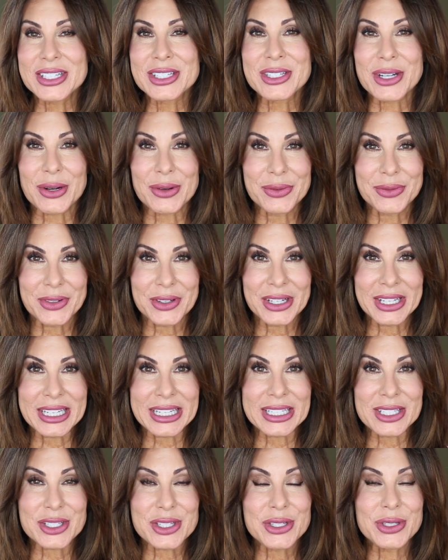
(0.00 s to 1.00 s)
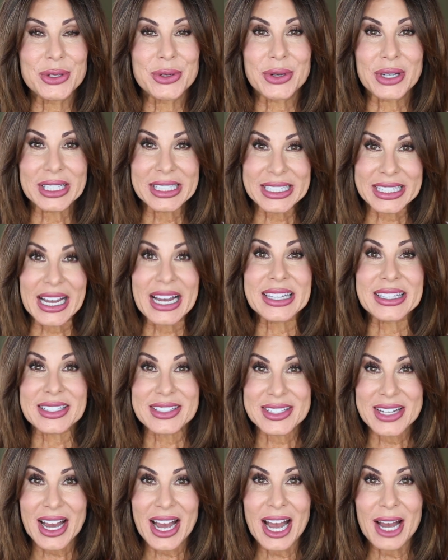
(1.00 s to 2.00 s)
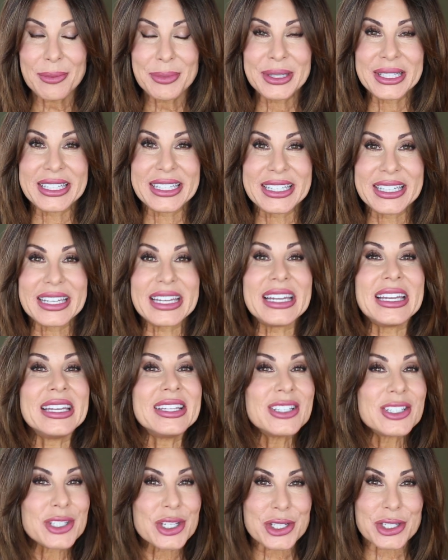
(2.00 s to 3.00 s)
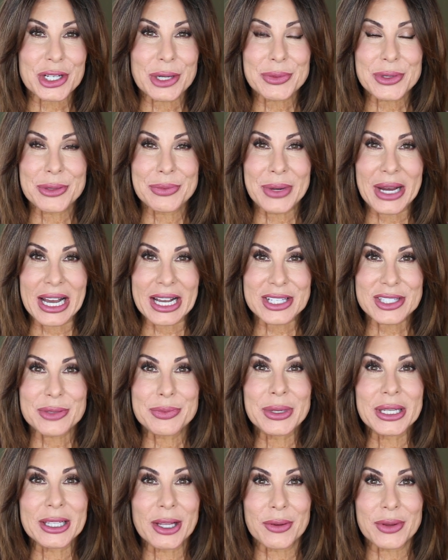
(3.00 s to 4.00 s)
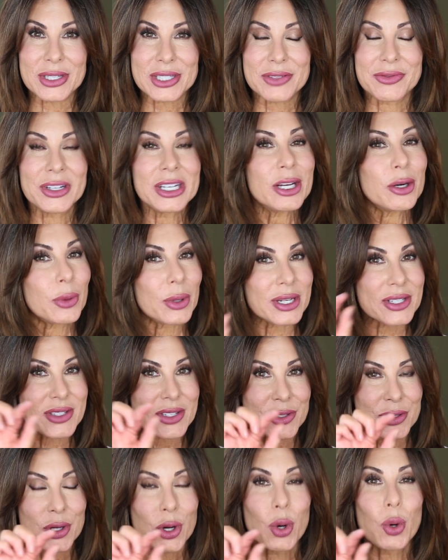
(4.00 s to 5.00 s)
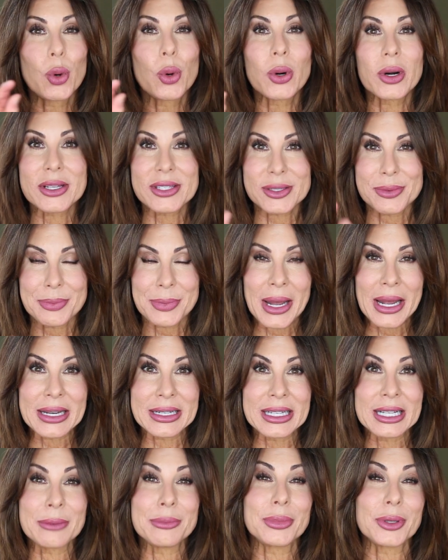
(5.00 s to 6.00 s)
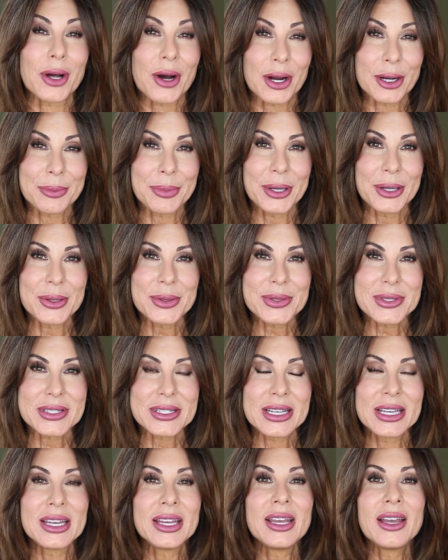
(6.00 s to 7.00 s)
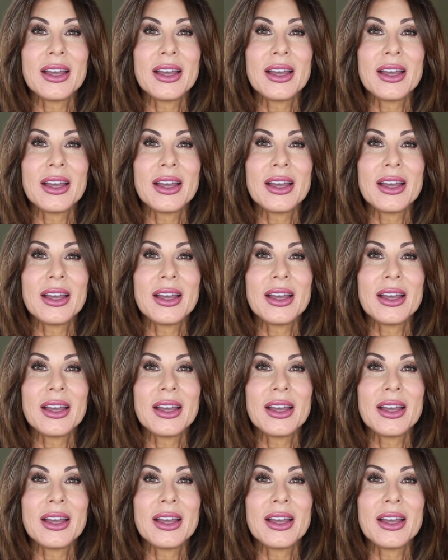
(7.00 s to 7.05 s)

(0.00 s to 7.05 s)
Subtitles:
Don't forget to click on the top link in the description box below this video where it says corresponding blog post.